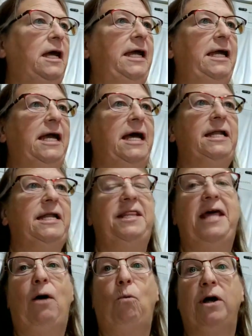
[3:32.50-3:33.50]
and
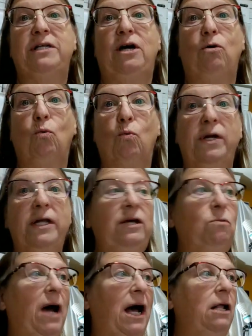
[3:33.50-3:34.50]
that worked out really
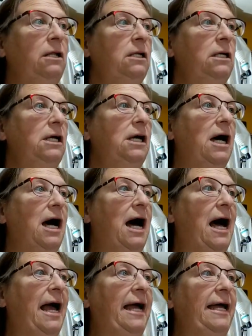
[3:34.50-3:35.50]
well.
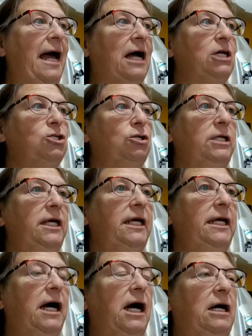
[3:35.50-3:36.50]
I actually